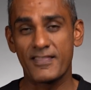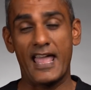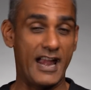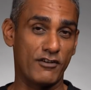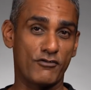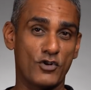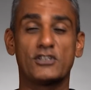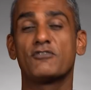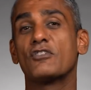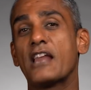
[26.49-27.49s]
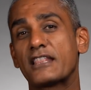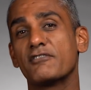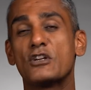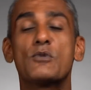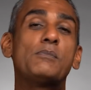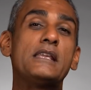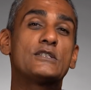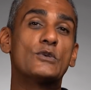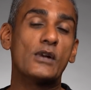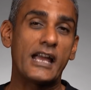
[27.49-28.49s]
And of course, if you like the video, please
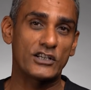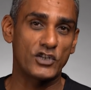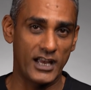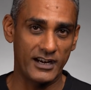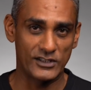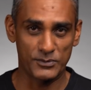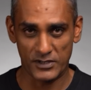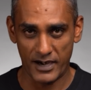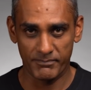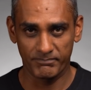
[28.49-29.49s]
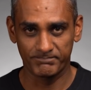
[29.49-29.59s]
do like, share, and subscribe.